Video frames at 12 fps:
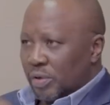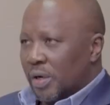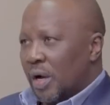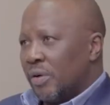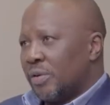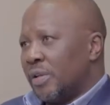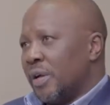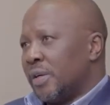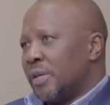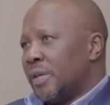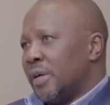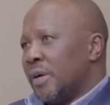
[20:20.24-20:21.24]
doubt
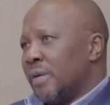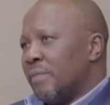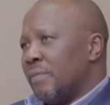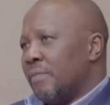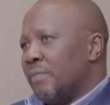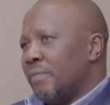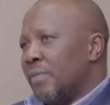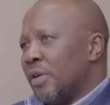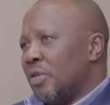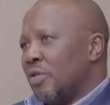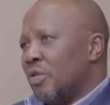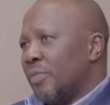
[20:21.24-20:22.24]
that um, the
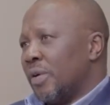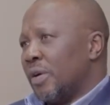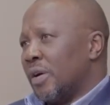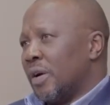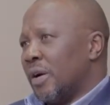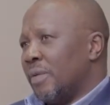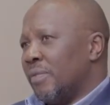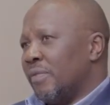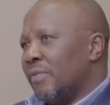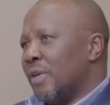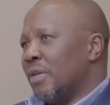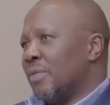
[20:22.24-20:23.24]
economic um,
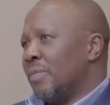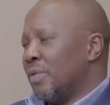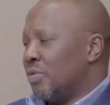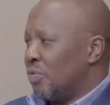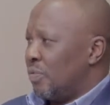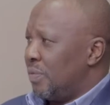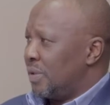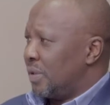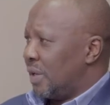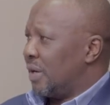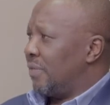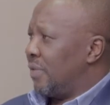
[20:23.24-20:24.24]
environment will be
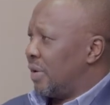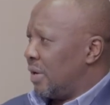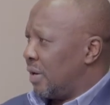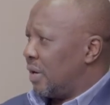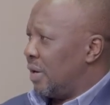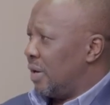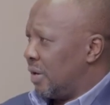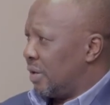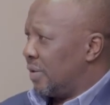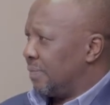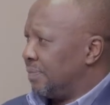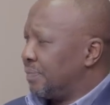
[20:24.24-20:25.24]
significantly
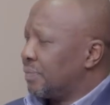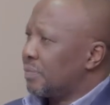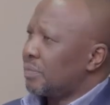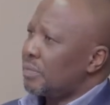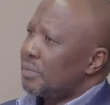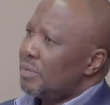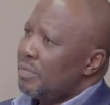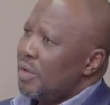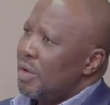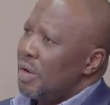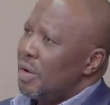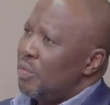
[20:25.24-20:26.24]
hurt. Yeah.
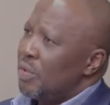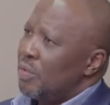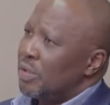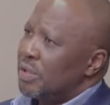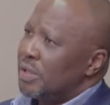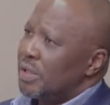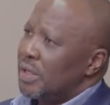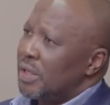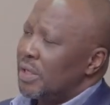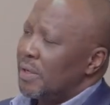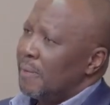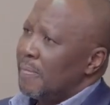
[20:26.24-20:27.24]
Uh, we will
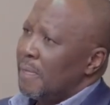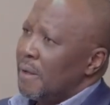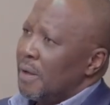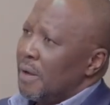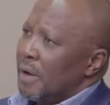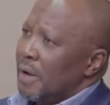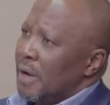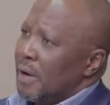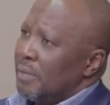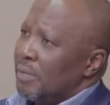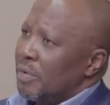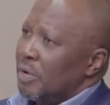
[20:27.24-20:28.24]
see
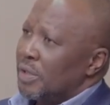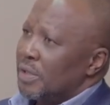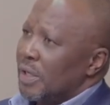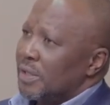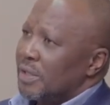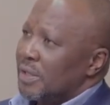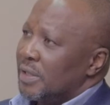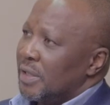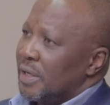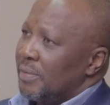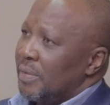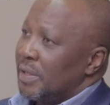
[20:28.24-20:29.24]
um, not just
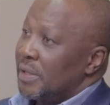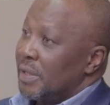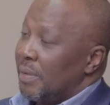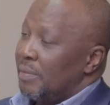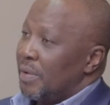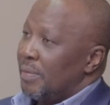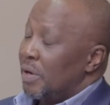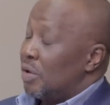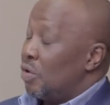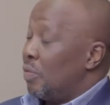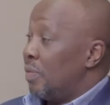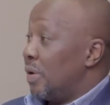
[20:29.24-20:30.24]
um, in Zambia but
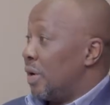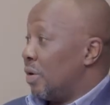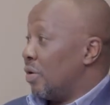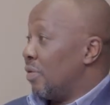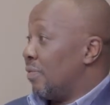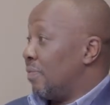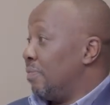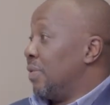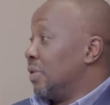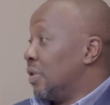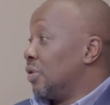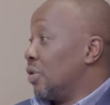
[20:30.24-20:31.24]
globally, a lot of
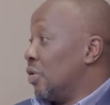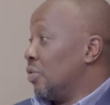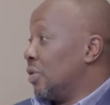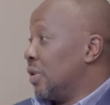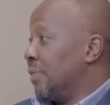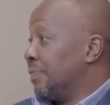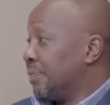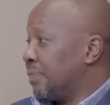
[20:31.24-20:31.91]
business closure.